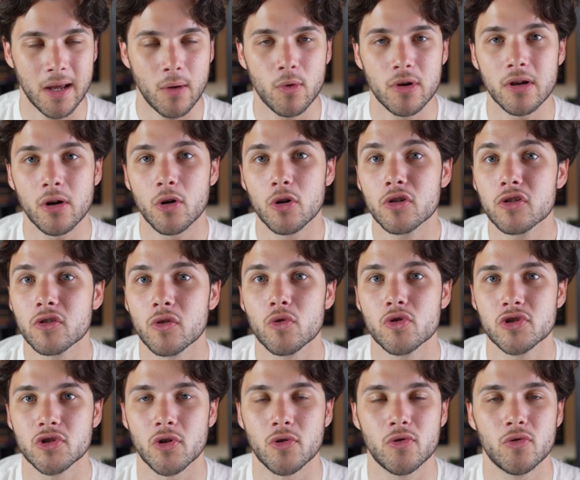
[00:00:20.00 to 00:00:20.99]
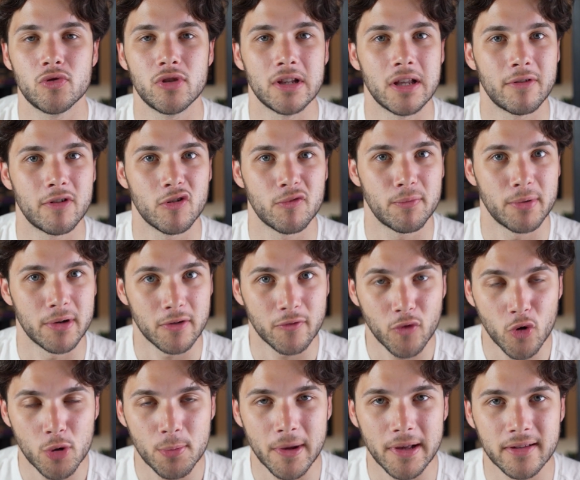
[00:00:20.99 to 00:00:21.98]
And I will also show you the level of
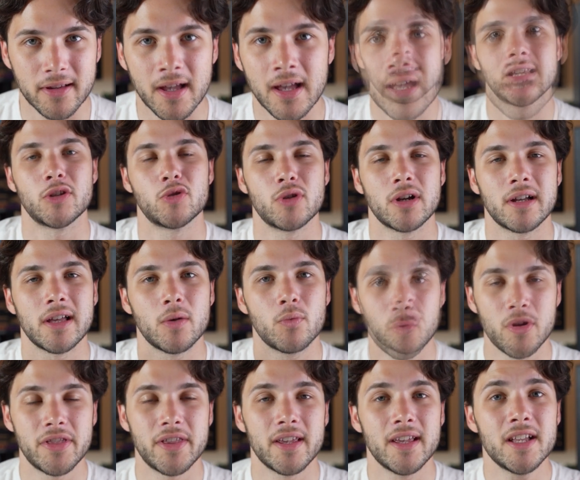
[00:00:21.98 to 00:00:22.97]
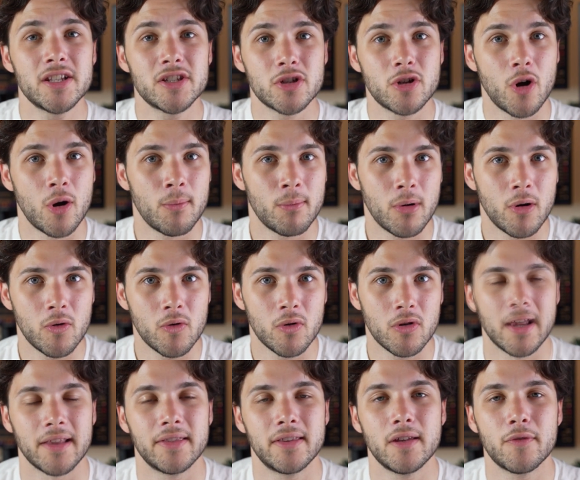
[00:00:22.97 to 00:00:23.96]
performance that you can get with each combo
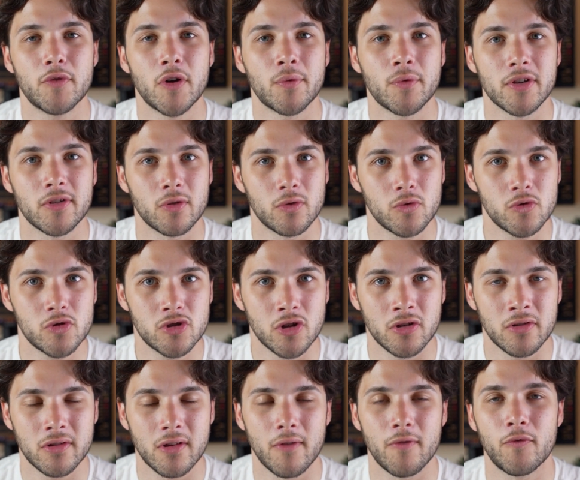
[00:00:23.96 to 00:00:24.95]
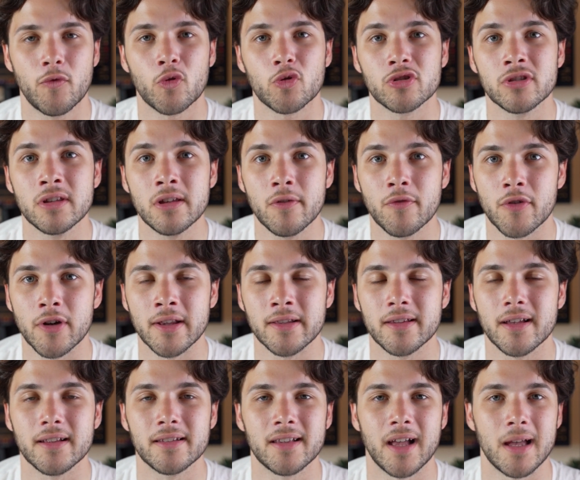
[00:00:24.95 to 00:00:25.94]
at different resolutions for
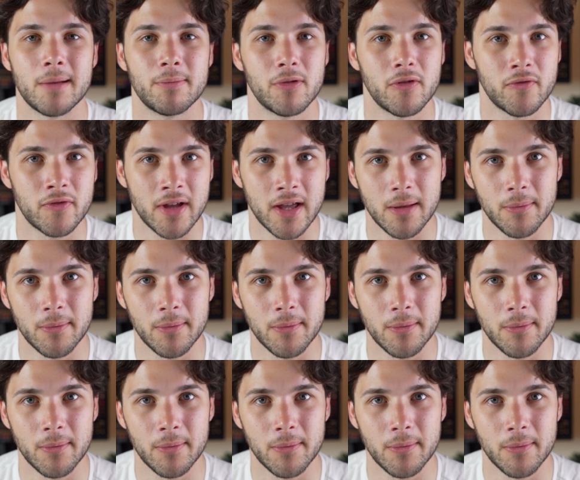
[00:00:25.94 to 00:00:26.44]
different type of